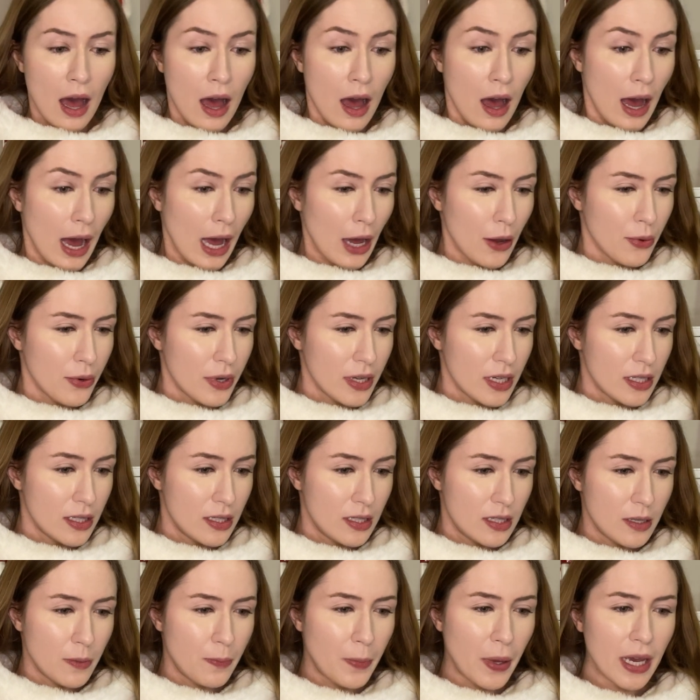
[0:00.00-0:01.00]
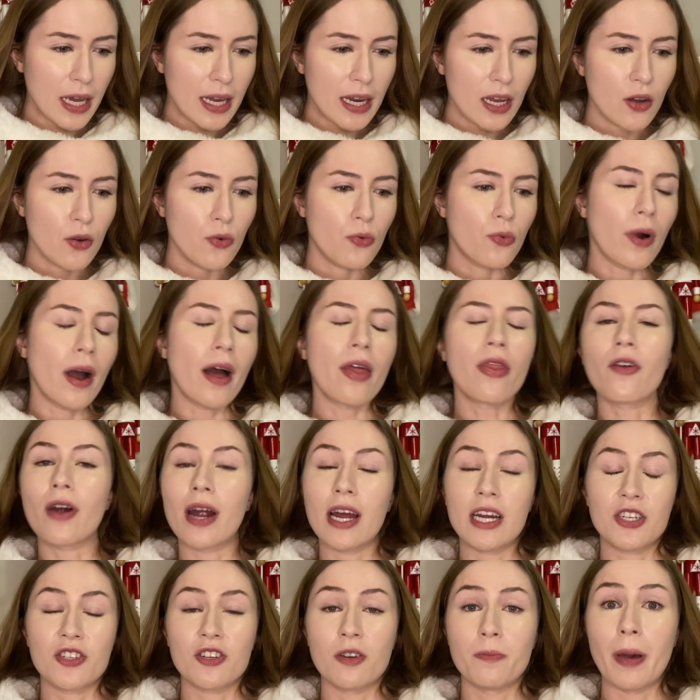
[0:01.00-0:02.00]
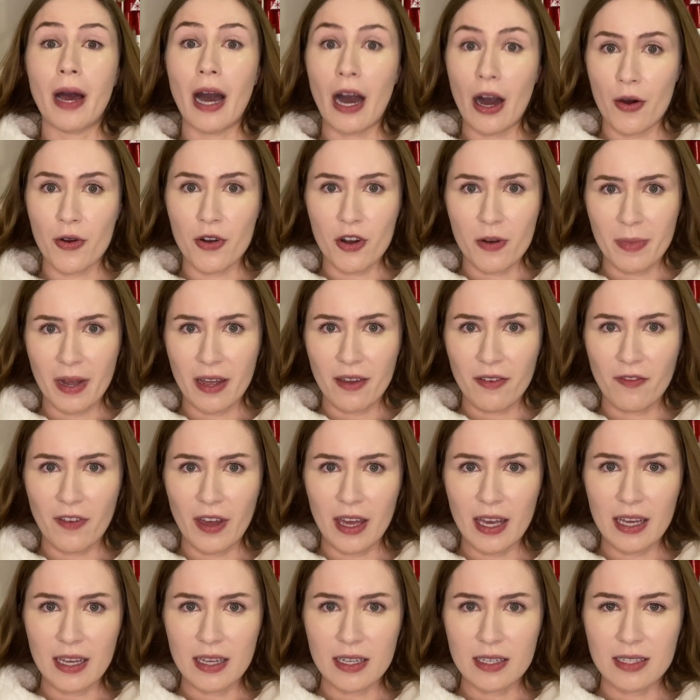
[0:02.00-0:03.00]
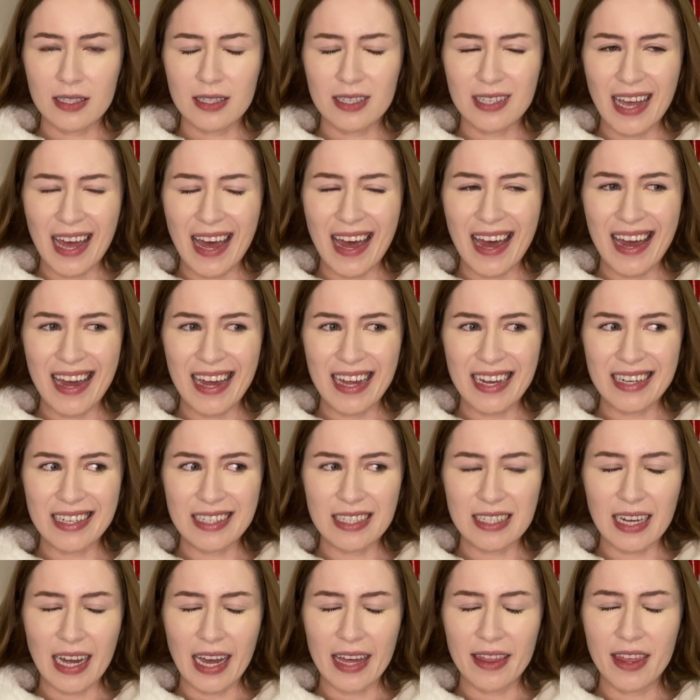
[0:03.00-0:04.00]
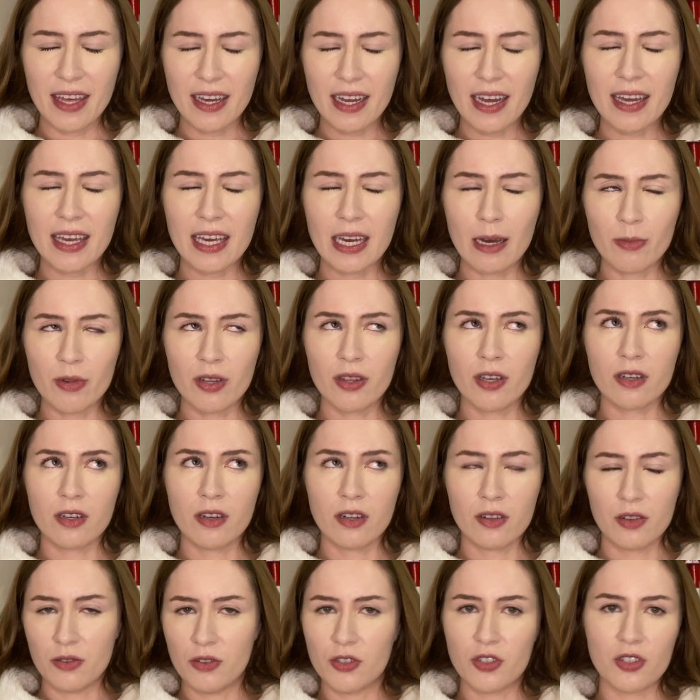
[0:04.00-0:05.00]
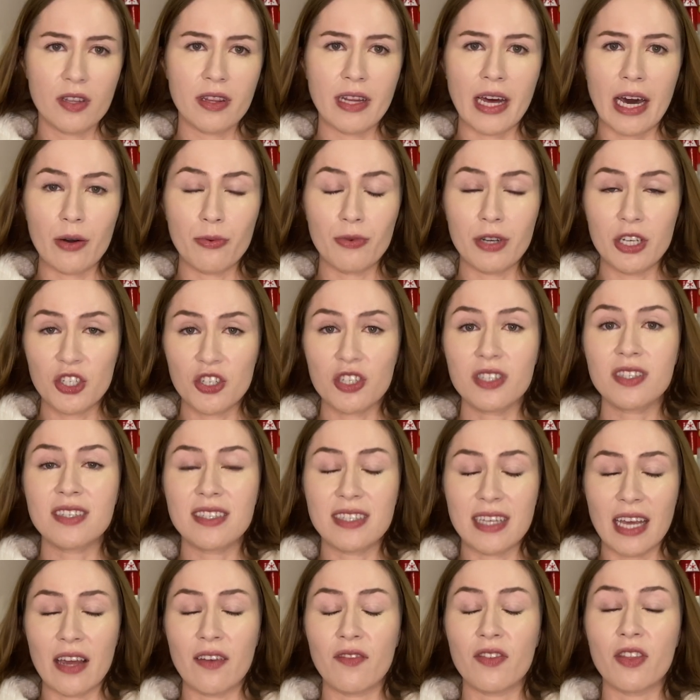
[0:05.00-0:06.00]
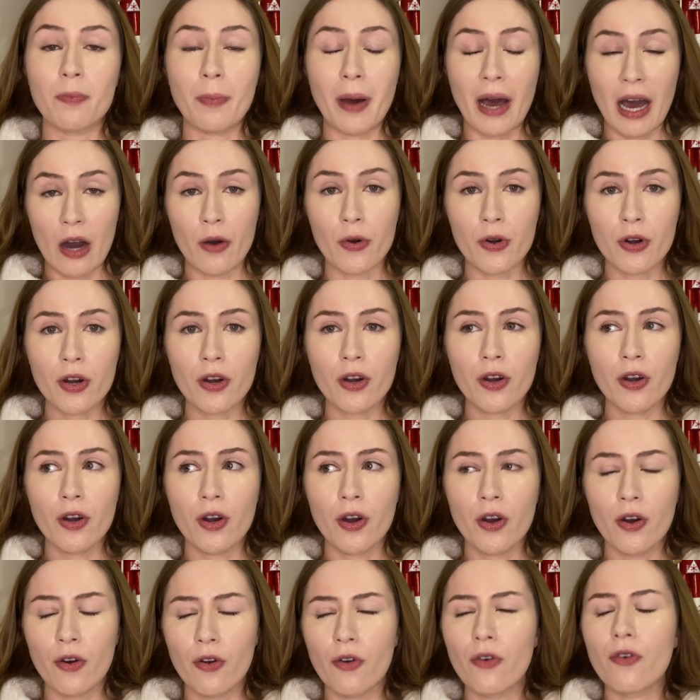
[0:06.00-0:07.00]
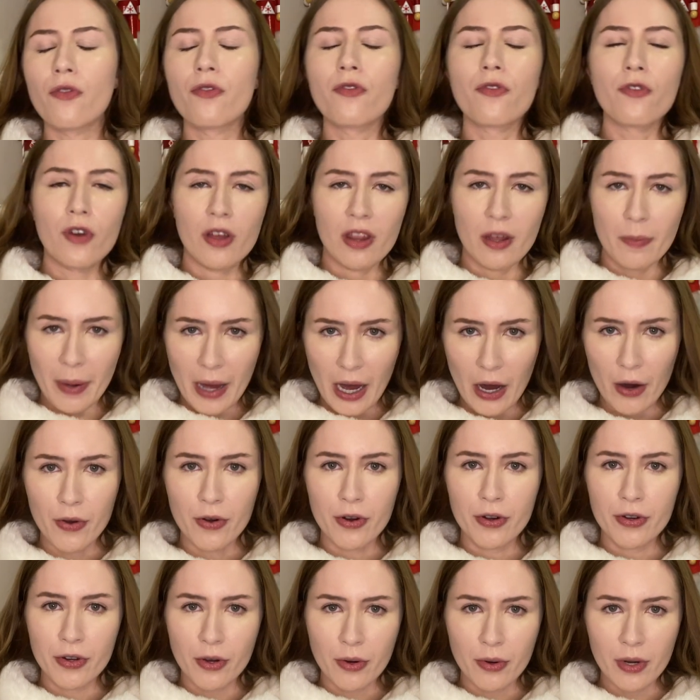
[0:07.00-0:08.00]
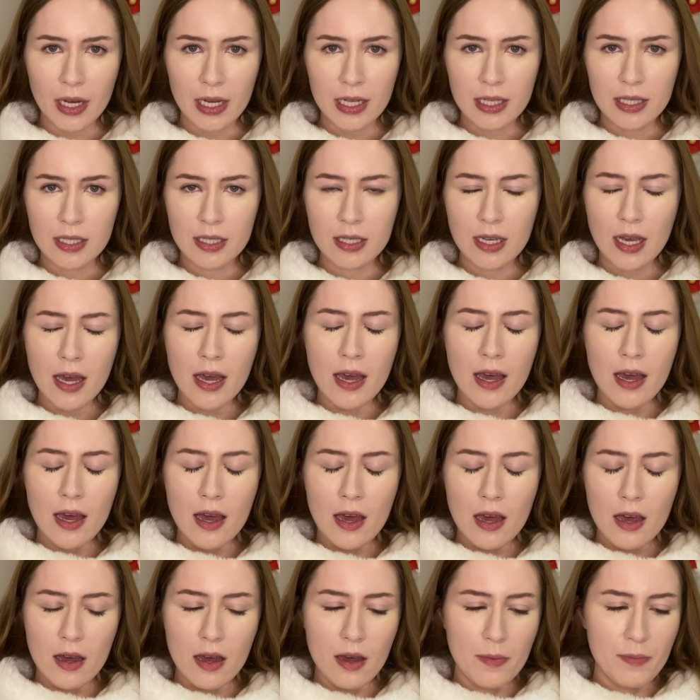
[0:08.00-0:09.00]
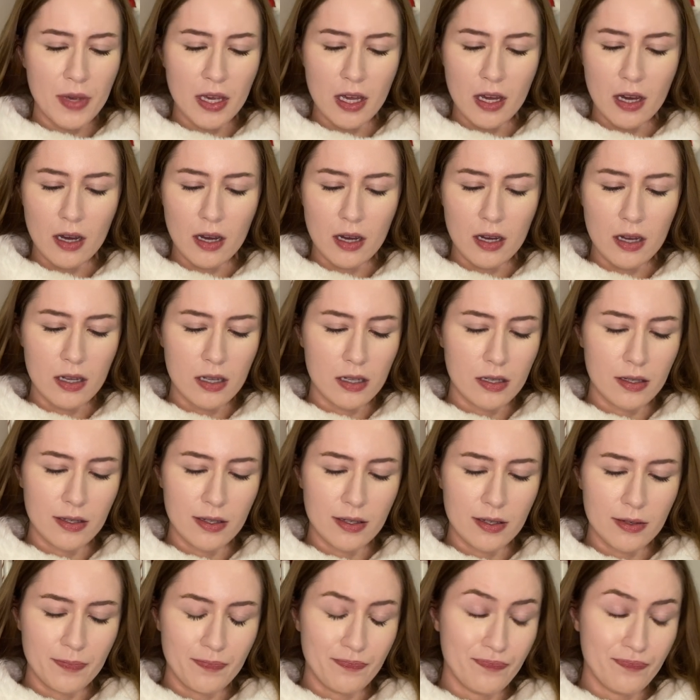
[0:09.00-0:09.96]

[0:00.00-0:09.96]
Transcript: I was debating whether I should powder my face, and I think I came to the conclusion that we should save the powder for the powder donuts because